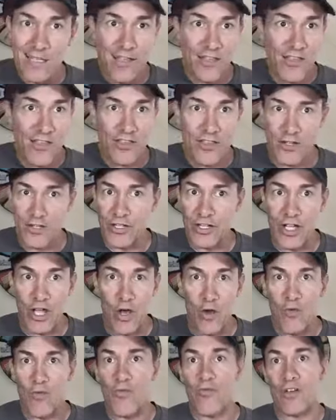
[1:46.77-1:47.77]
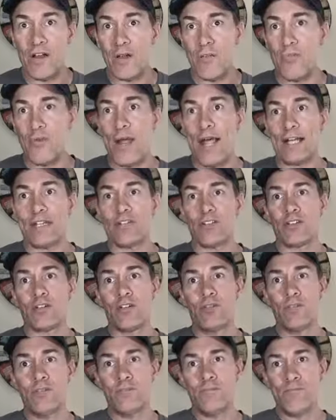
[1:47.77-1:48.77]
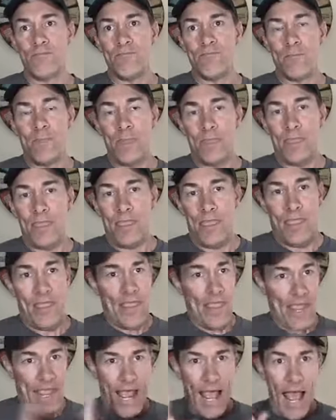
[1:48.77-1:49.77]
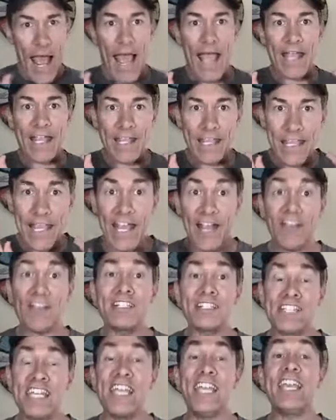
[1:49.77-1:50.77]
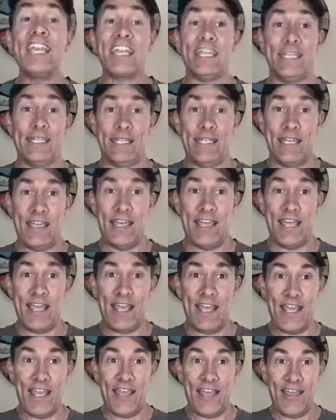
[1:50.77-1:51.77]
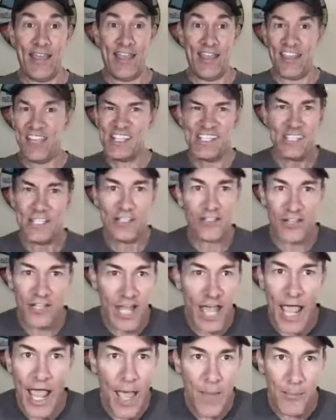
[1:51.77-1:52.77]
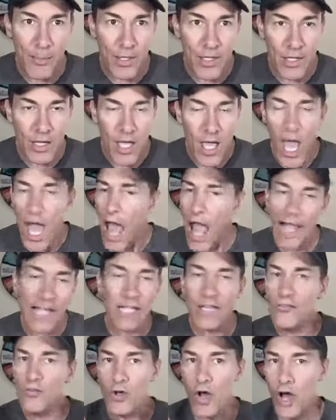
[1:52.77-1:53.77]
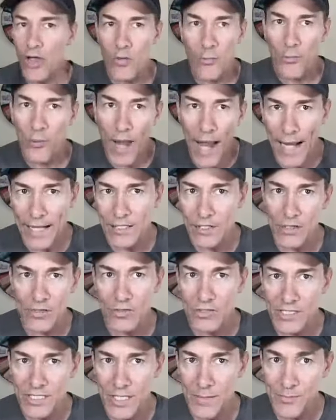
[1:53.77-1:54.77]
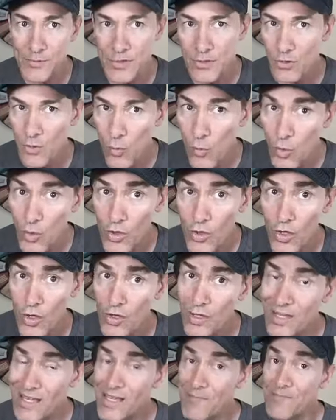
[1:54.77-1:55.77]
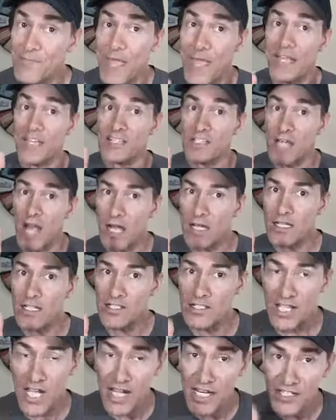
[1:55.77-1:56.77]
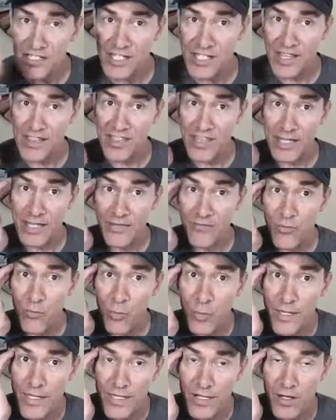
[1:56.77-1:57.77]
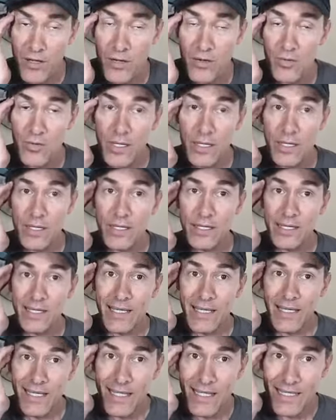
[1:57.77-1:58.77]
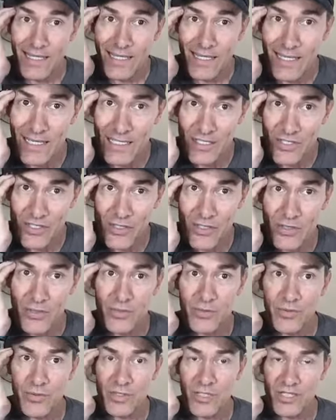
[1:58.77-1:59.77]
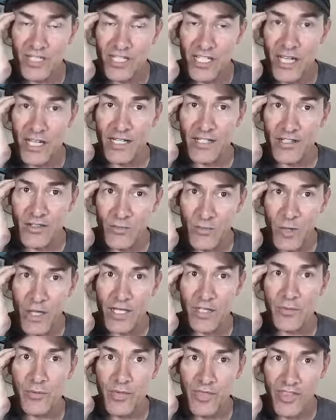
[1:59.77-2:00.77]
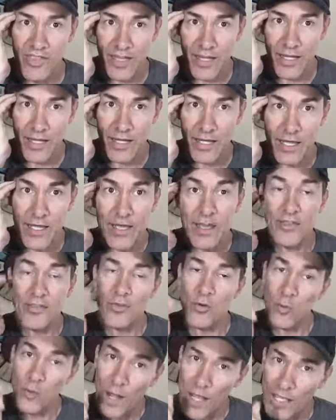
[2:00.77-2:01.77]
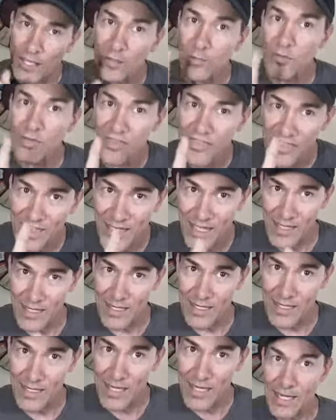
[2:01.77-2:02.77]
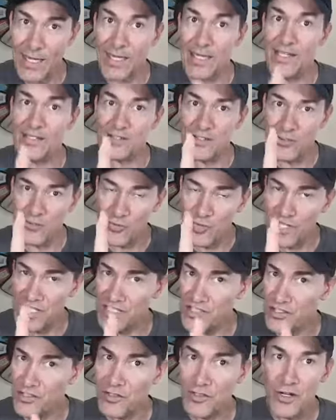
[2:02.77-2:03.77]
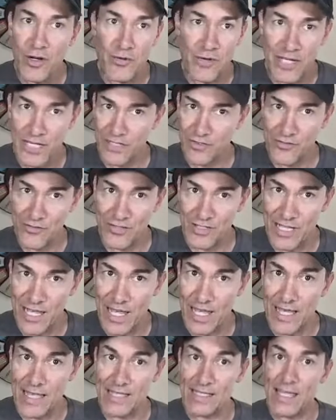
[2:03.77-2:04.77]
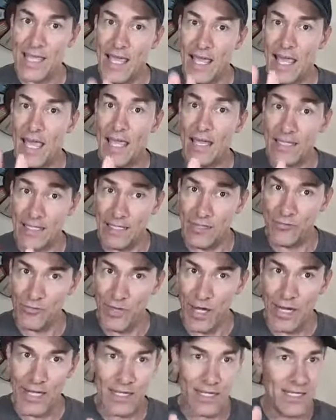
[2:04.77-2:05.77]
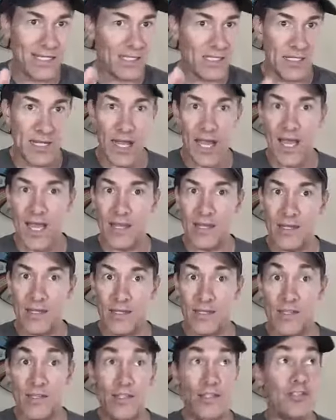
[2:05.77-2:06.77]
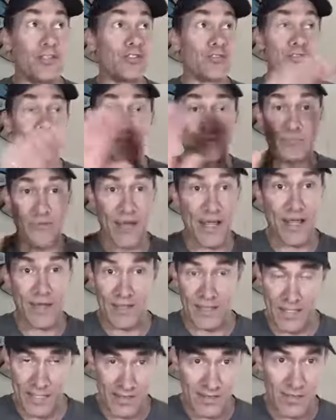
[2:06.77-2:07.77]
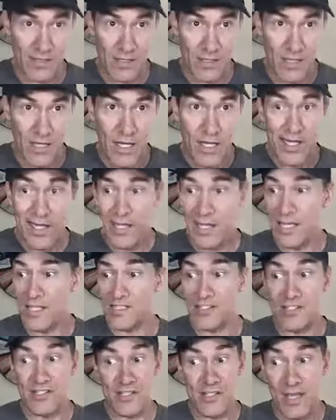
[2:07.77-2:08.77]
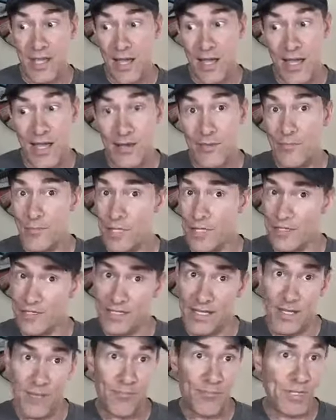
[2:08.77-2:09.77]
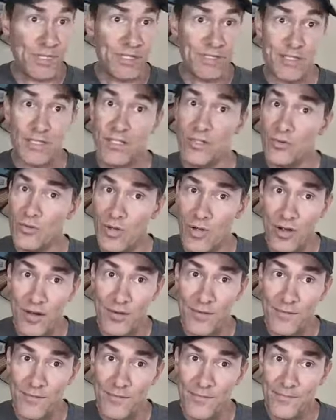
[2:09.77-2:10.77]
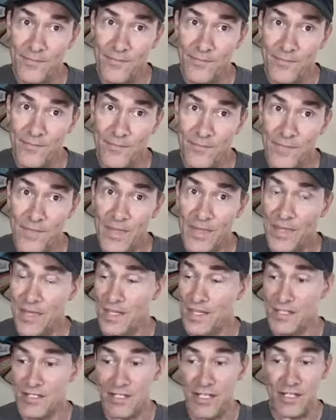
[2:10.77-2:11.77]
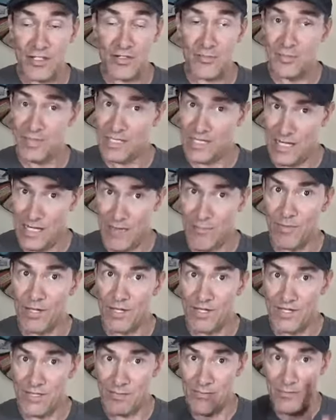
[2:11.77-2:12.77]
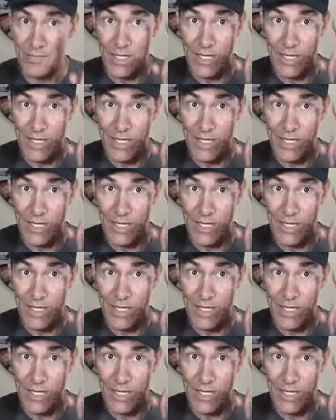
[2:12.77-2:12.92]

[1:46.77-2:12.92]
There you go. Very practical. I guarantee this isn't going to happen. I can give you all the practical tips in the world, and it's not going to change anything if we don't get you to change the way you think. The way you think is the reason you don't exercise and eat right. It's not your surroundings. It's not because of how busy you are, and it's not your metabolism.